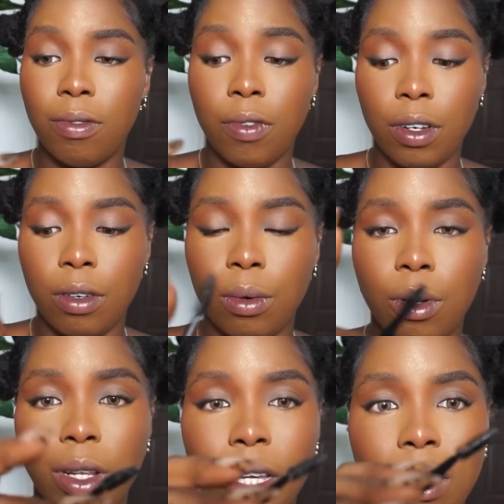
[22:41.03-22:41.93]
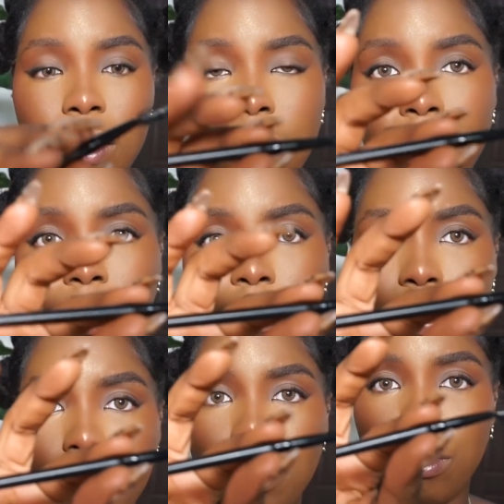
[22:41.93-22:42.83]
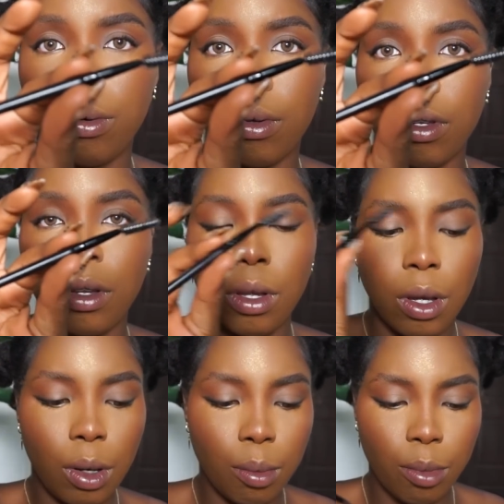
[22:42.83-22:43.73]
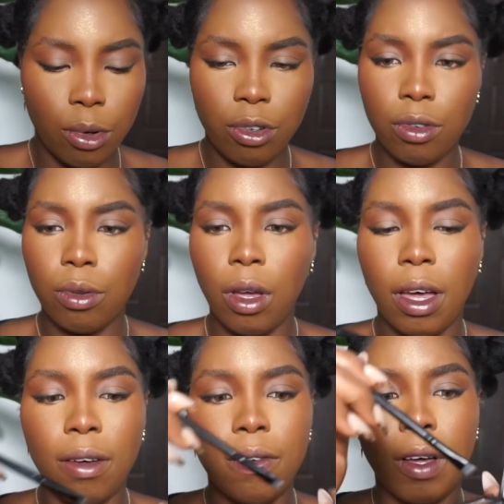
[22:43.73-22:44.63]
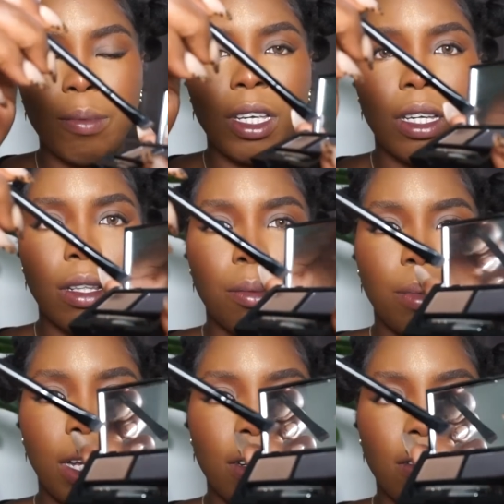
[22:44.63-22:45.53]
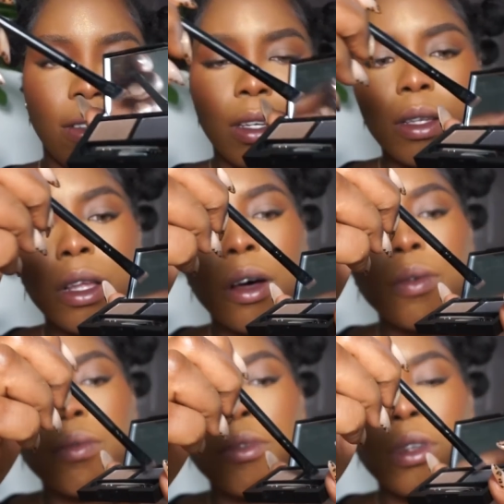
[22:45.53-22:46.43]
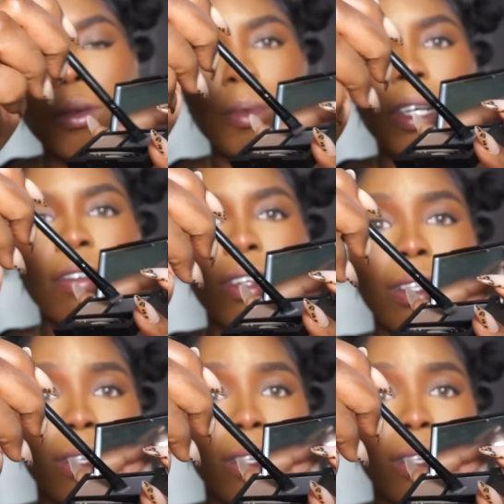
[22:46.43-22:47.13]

Like it's a very good brush to have. I'm taking the black shade now, not the black shade, the